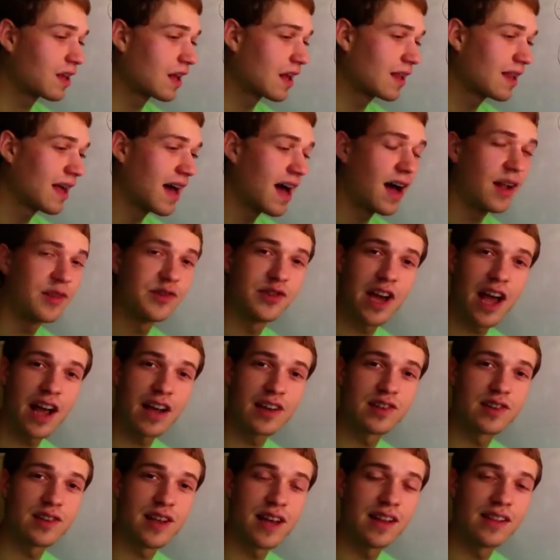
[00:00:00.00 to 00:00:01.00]
clouds
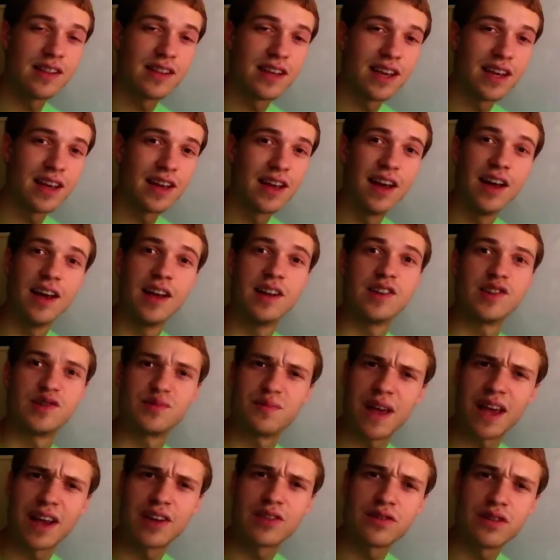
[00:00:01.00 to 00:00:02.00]
accidentally, just
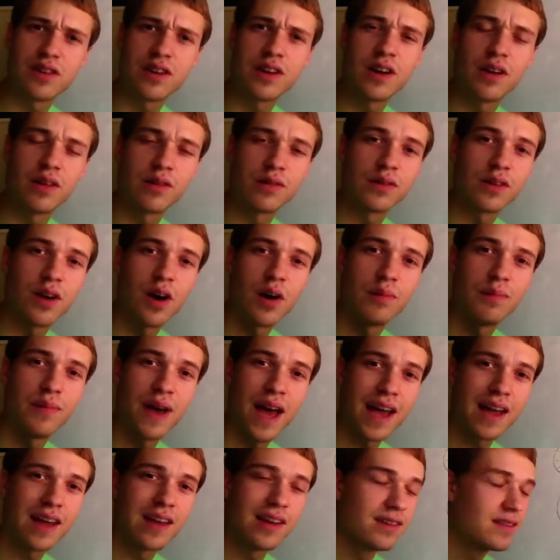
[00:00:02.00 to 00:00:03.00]
make sure you don't go
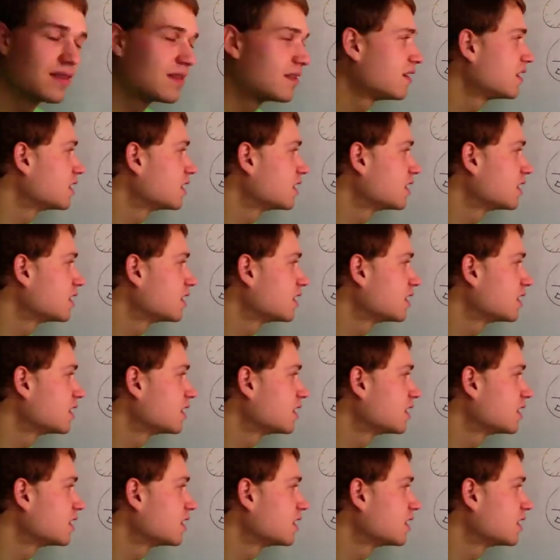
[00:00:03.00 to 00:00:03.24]
back in.